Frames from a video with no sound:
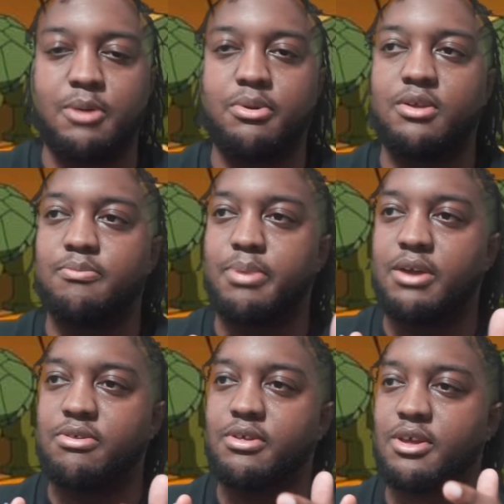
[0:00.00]
but it
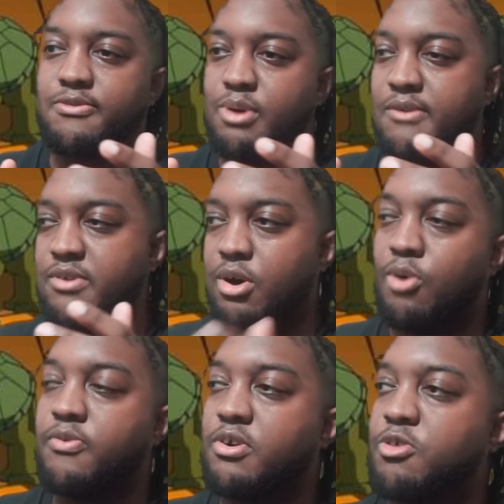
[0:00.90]
basically if you have an
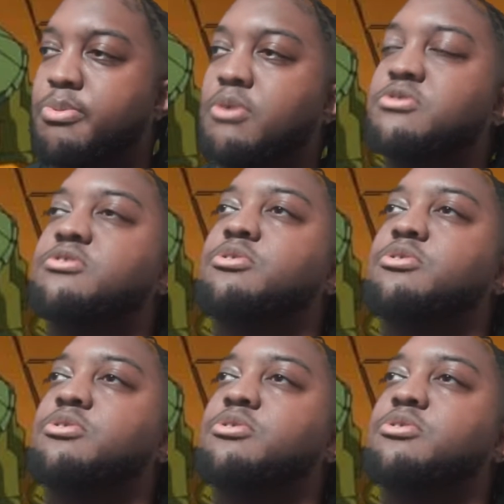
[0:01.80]
overexposure